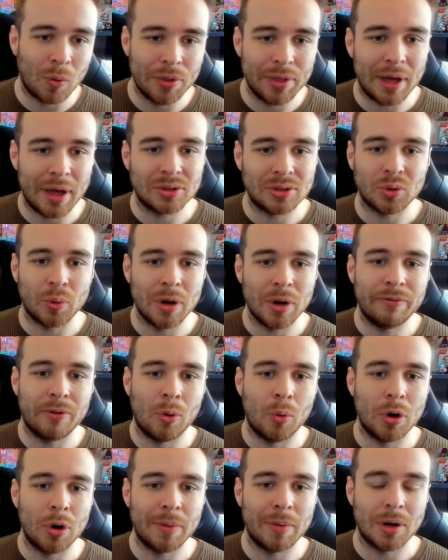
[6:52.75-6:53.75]
one thousand twenty-four
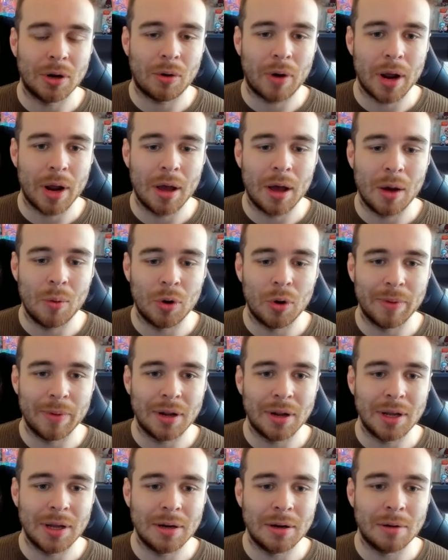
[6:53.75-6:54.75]
would have been a great, uh, would have been
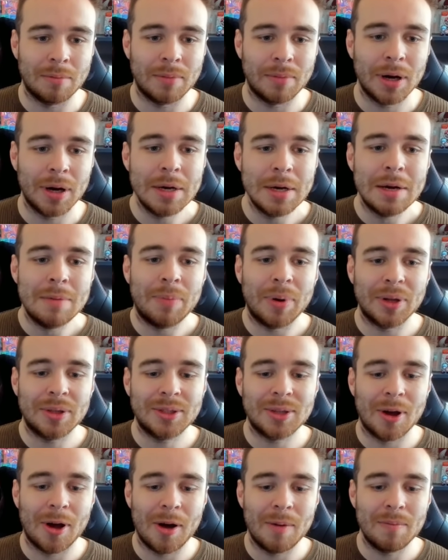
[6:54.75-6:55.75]
a neat number. But
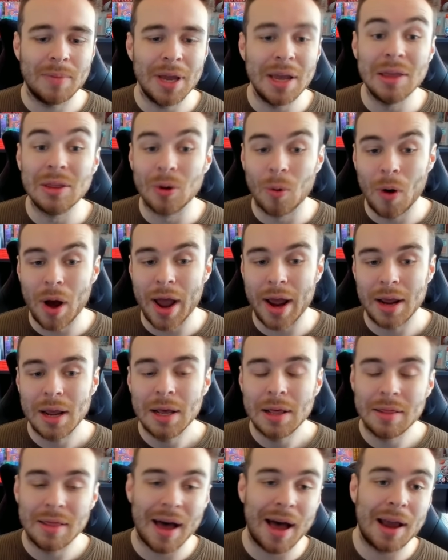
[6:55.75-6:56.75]
um, either way,
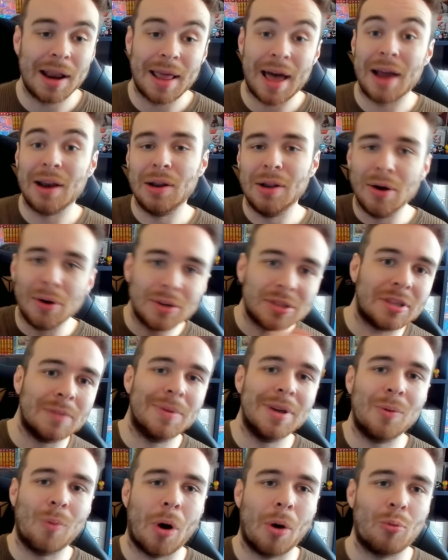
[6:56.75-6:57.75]
that that looks to
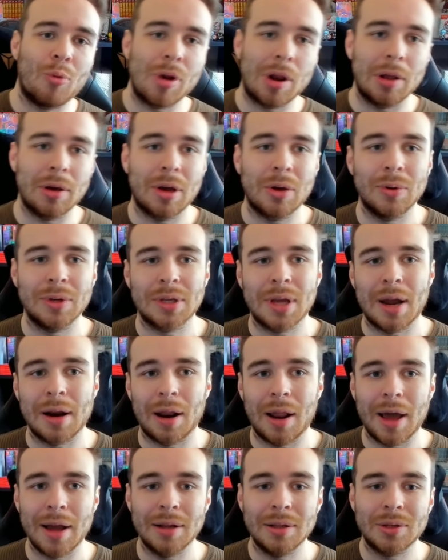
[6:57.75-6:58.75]
be what Riddler Khu is kind of
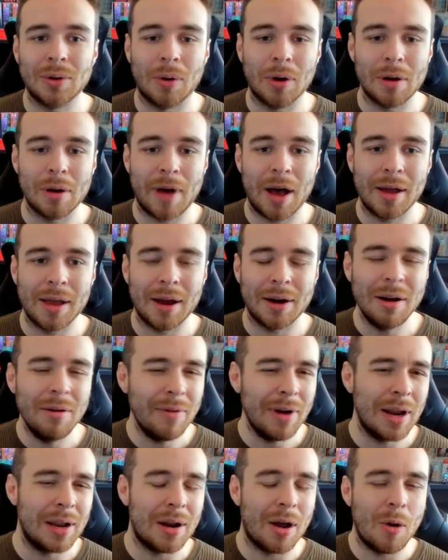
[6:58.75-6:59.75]
like talking about here. I don't
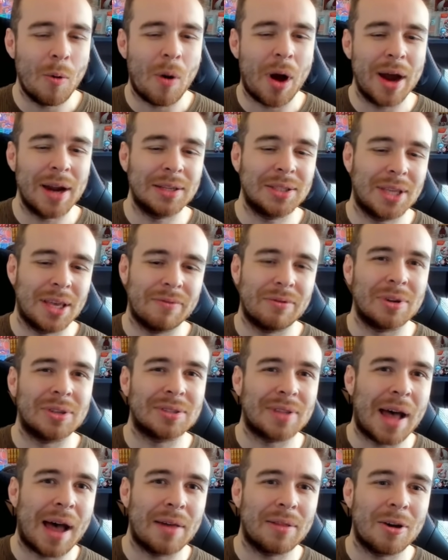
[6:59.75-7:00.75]
really know why he's given us
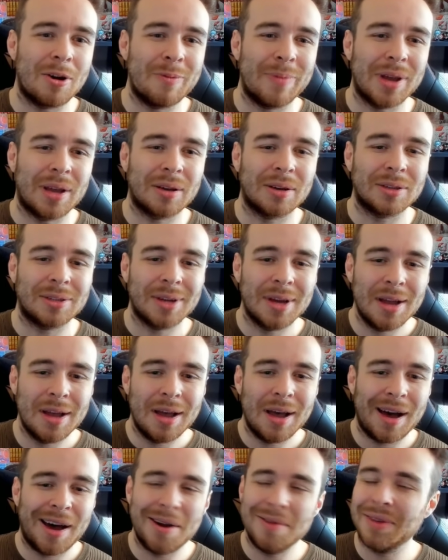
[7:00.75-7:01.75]
that though, because
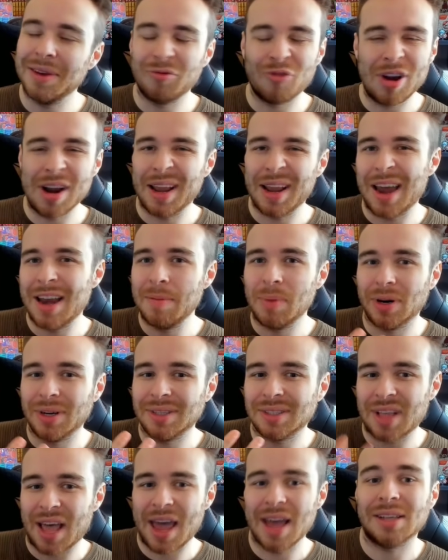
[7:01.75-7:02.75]
I don't think really
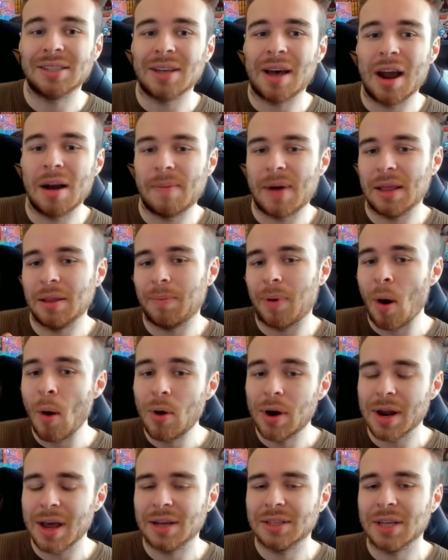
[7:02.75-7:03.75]
anybody's that excited about the
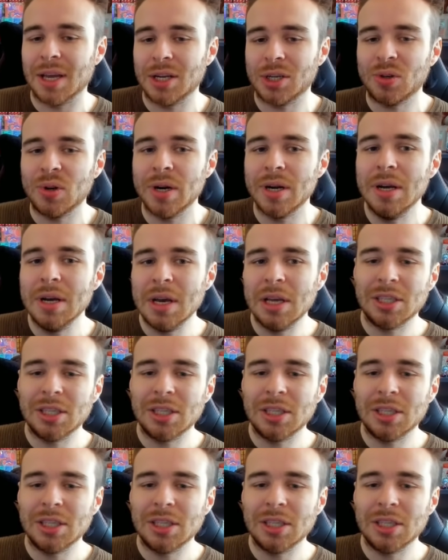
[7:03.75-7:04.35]
Pokedex entry.